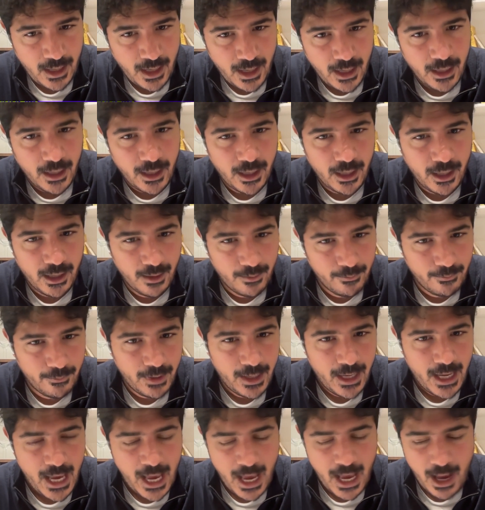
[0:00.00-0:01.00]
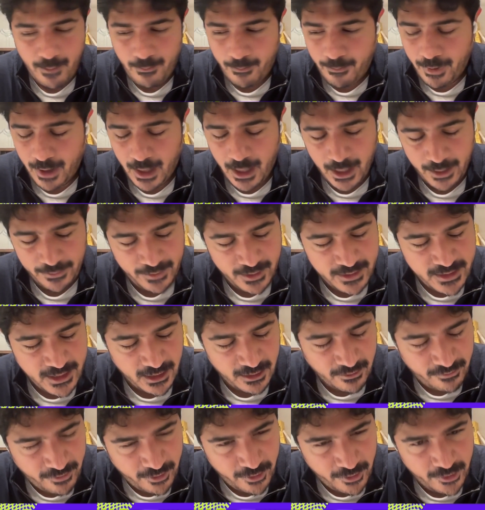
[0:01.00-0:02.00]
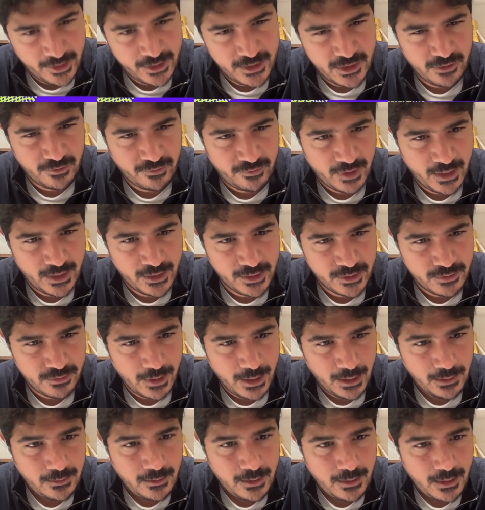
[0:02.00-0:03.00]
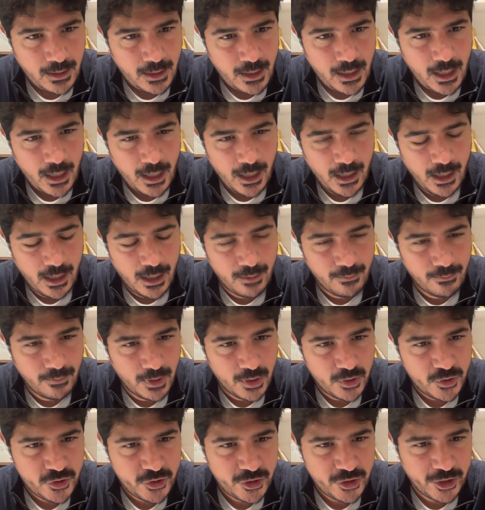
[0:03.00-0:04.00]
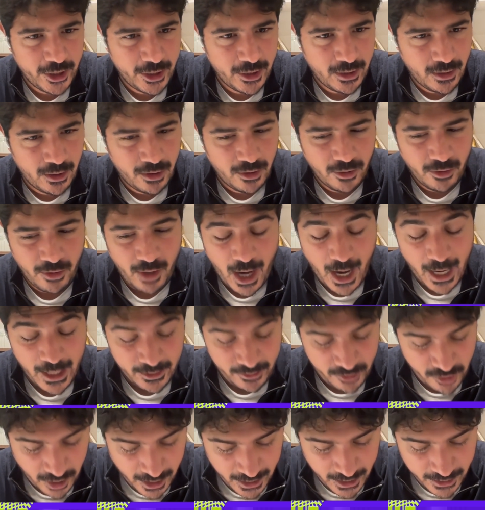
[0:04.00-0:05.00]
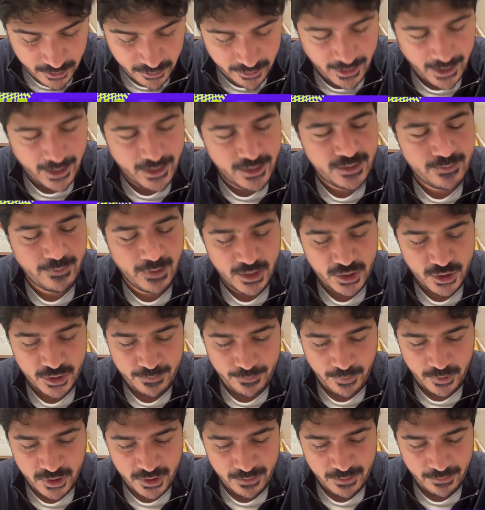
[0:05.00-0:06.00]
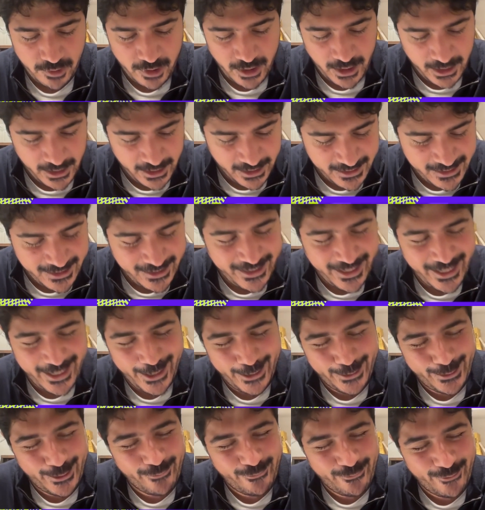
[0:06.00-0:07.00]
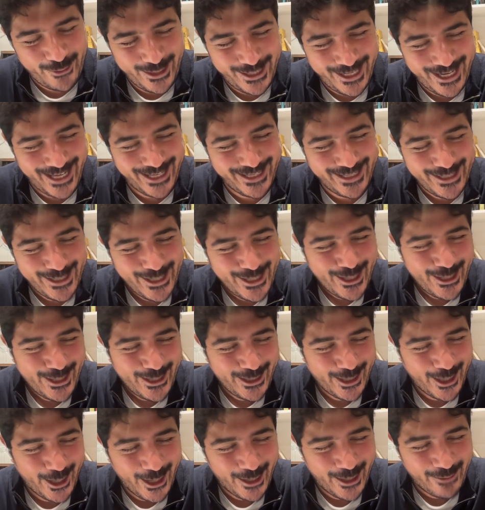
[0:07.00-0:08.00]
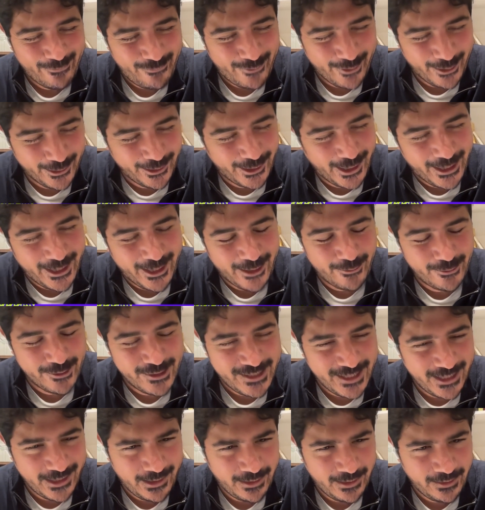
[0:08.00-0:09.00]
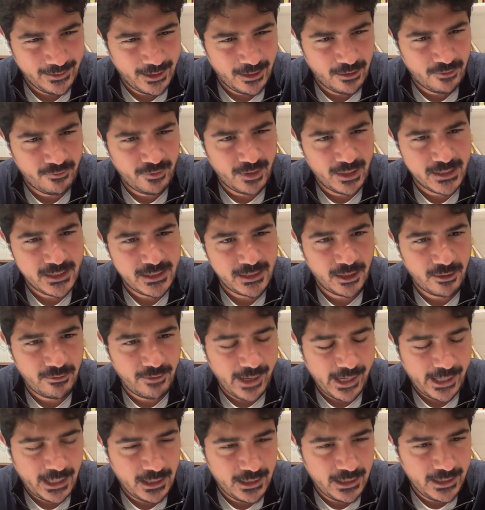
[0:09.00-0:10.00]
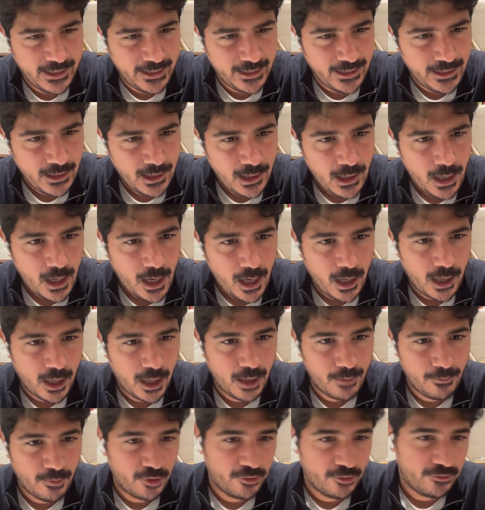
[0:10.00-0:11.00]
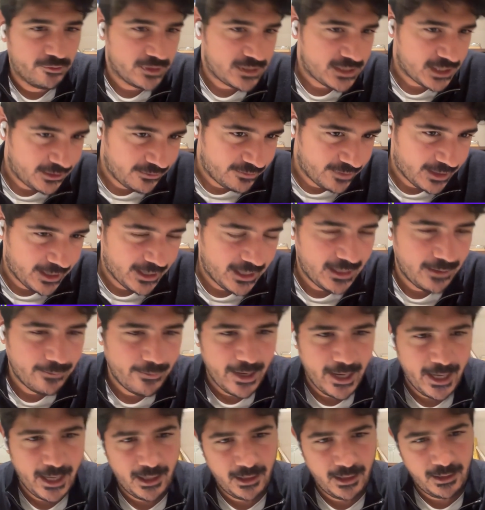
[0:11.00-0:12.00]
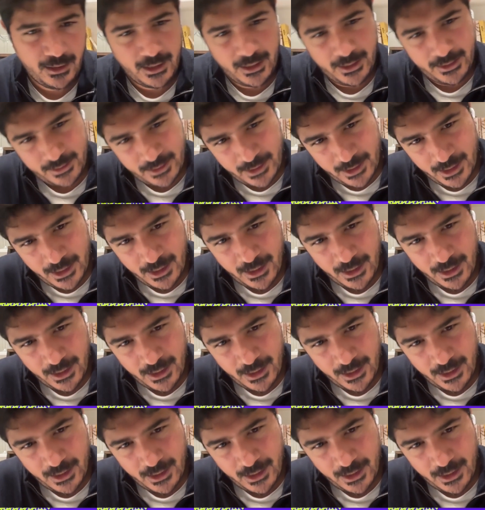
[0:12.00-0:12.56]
But the telephone is your friend as well. So I try and do that as much as possible. Earlier today, I definitely had, I felt like I was taking that advice directly, on receiving email and